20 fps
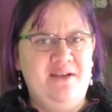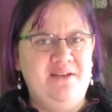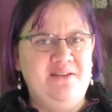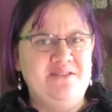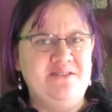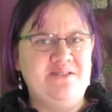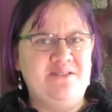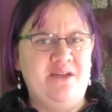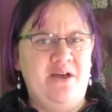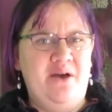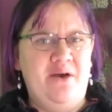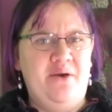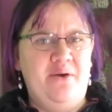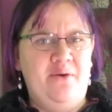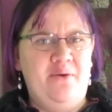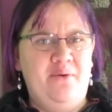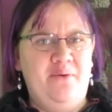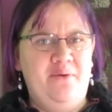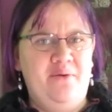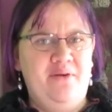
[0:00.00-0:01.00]

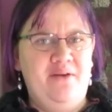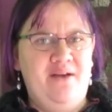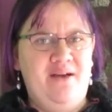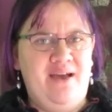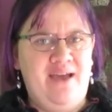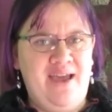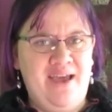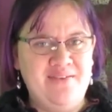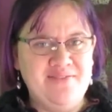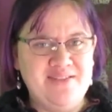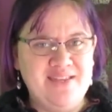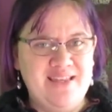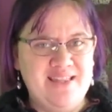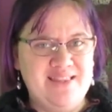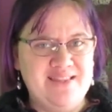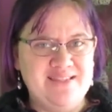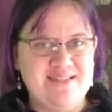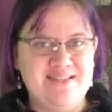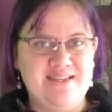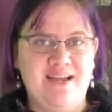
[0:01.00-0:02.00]
So I have to
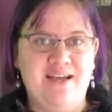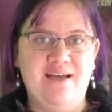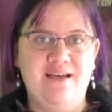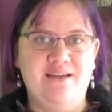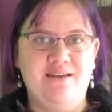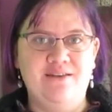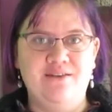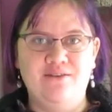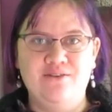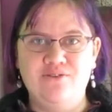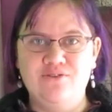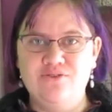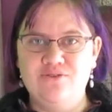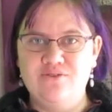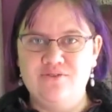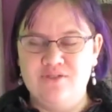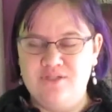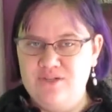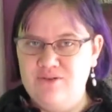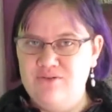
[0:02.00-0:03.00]
get this done
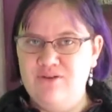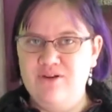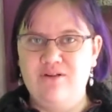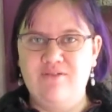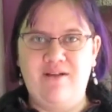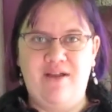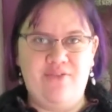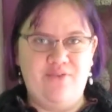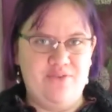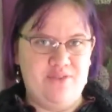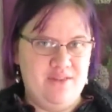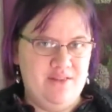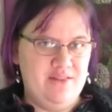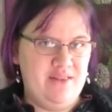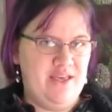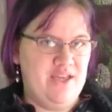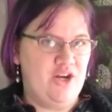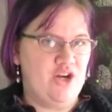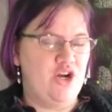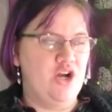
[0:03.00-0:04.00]
sooner rather than
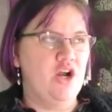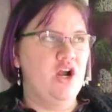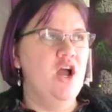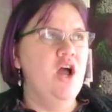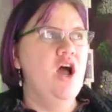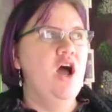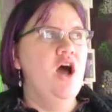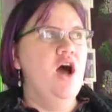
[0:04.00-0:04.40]
later.